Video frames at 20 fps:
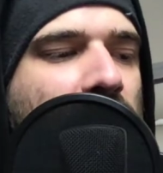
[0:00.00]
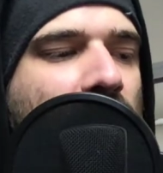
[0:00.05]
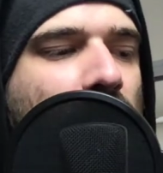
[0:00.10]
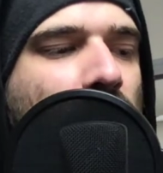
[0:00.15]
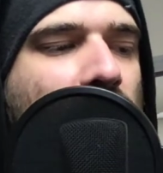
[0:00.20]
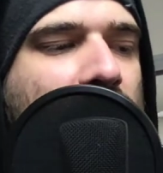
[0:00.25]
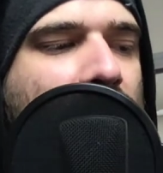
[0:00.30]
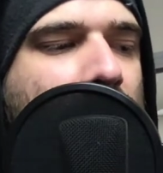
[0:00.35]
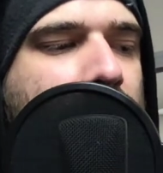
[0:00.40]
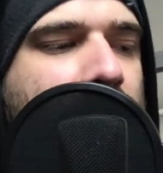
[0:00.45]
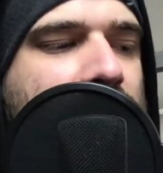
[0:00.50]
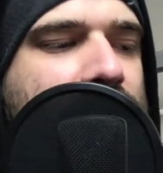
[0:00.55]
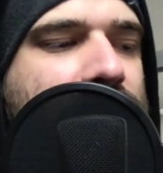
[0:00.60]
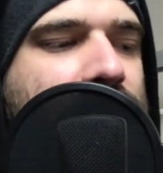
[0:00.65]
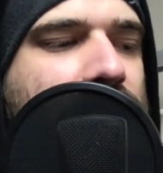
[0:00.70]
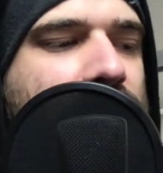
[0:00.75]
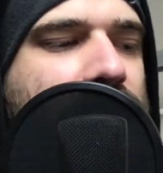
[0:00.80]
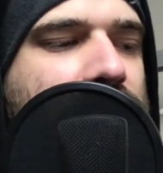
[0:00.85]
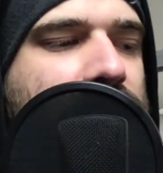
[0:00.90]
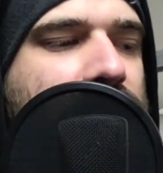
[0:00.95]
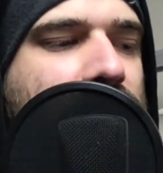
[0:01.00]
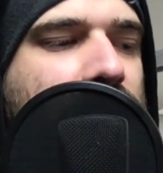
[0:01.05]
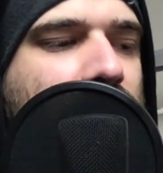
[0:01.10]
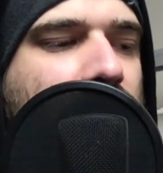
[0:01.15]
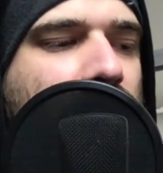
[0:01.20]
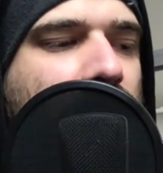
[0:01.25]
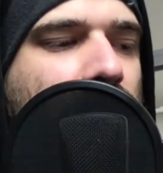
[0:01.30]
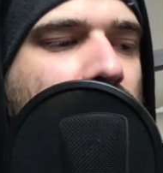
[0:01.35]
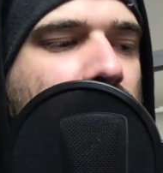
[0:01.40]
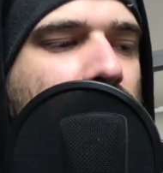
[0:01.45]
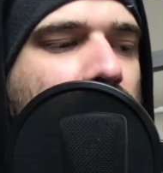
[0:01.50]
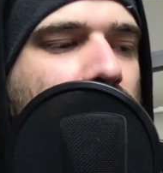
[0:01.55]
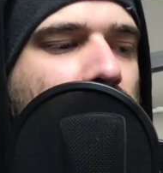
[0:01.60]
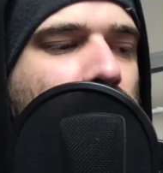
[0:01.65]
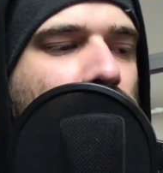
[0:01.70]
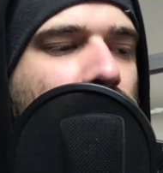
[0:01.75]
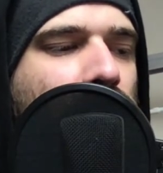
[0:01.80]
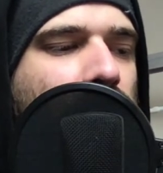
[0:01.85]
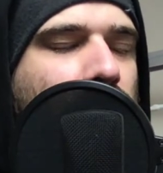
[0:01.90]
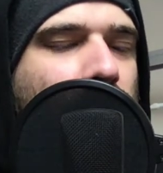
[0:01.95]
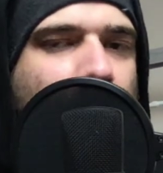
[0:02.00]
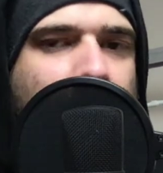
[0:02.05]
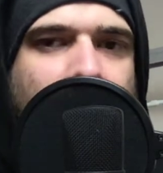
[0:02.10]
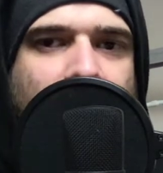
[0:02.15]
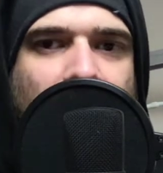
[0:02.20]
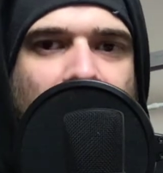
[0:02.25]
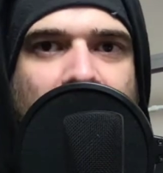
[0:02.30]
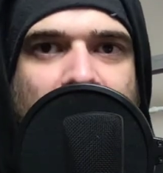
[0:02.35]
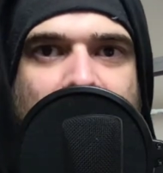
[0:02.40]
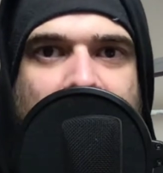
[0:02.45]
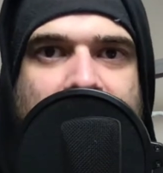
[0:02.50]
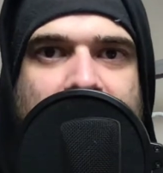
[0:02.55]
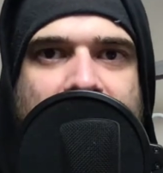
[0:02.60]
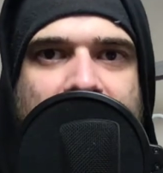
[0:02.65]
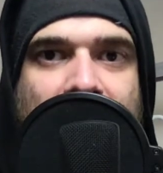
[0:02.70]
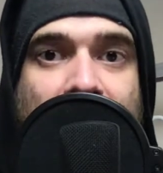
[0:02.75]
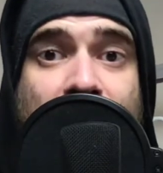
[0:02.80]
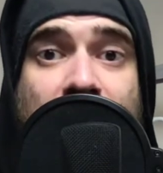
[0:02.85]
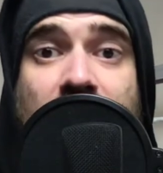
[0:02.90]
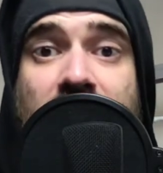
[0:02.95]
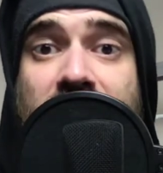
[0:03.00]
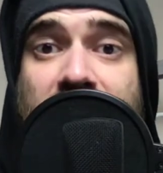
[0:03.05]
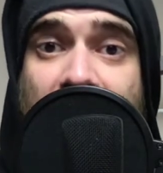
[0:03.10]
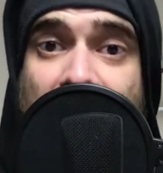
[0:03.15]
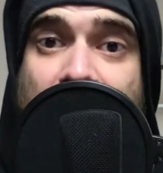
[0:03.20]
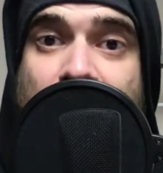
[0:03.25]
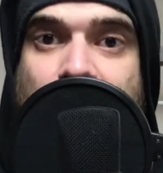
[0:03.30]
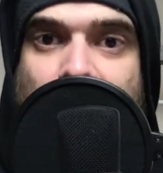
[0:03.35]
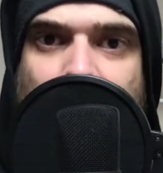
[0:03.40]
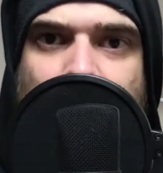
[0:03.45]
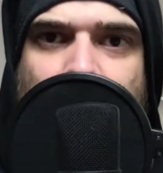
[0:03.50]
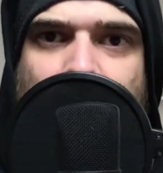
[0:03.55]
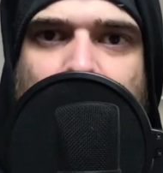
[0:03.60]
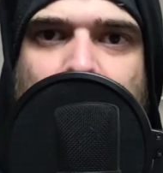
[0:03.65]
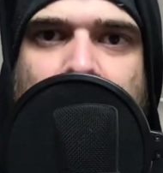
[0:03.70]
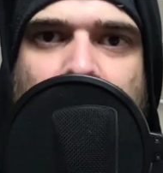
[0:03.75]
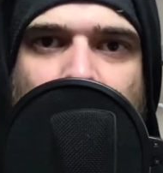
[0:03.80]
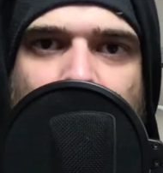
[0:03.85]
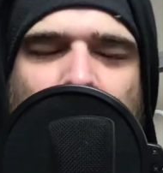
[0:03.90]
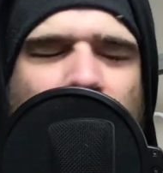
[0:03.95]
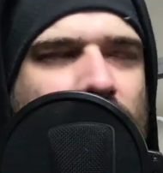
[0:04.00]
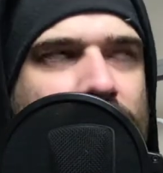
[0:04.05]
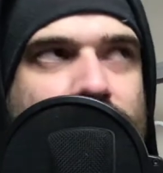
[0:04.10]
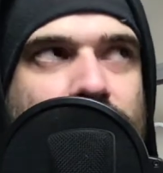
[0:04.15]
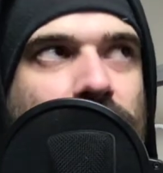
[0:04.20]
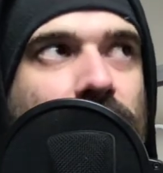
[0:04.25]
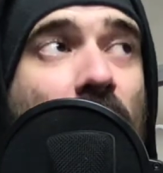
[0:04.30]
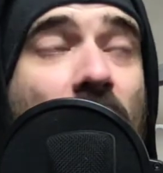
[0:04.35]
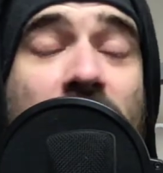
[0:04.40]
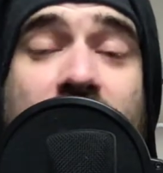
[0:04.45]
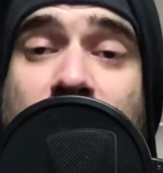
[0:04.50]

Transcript: what happens is you look at the list and then eventually when you talk like dude i